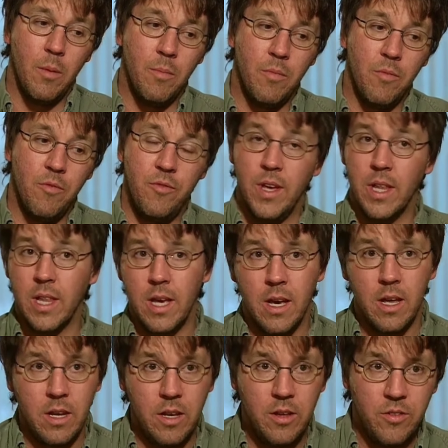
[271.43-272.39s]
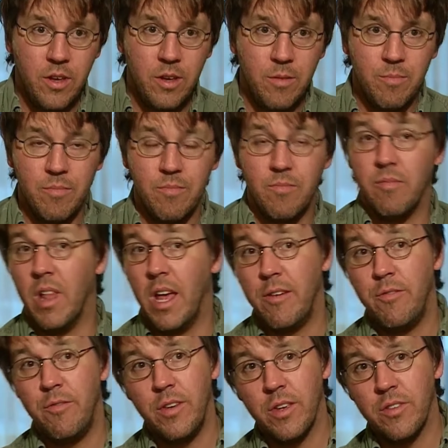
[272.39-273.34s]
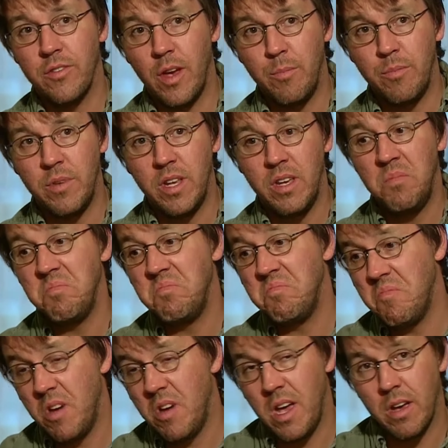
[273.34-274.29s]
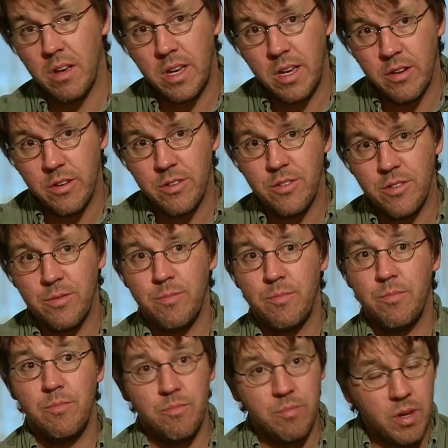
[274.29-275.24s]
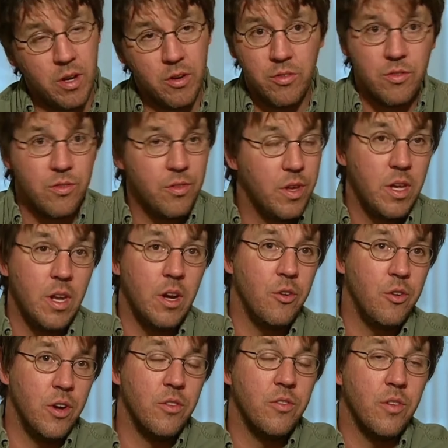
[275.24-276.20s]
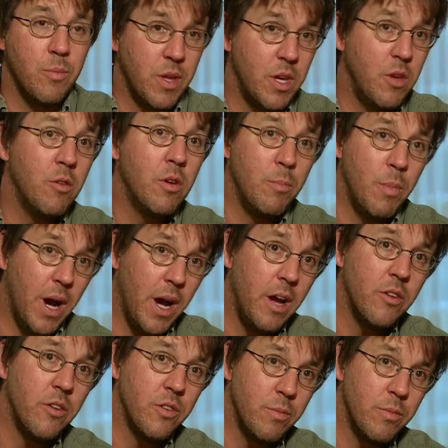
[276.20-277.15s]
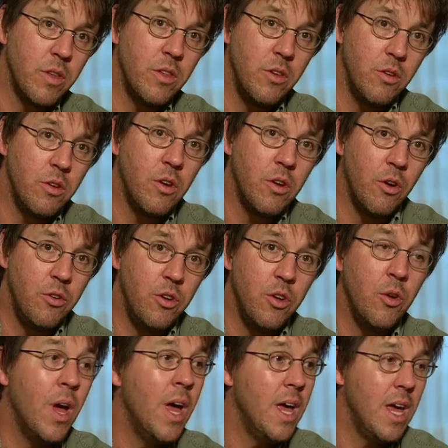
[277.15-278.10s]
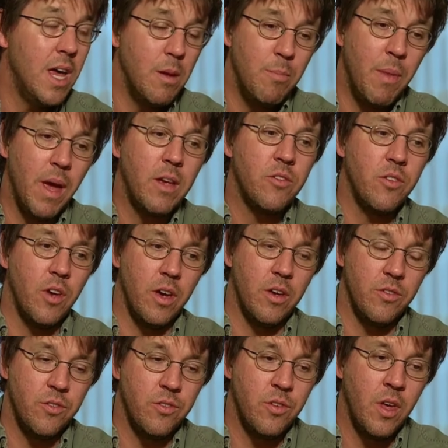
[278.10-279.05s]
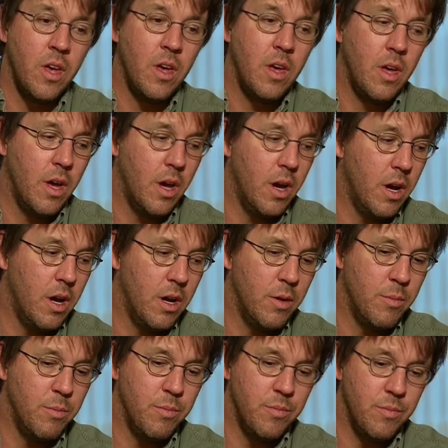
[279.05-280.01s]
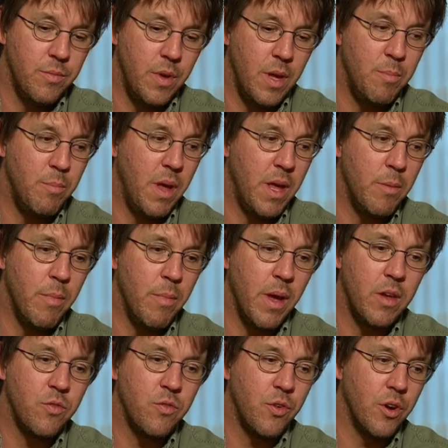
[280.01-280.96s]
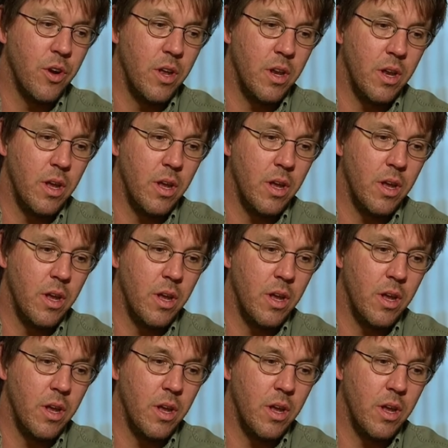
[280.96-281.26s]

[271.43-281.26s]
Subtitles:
feeling uneasy, life feels empty. Well, here's something you can buy or something you can go do. It makes us. It makes for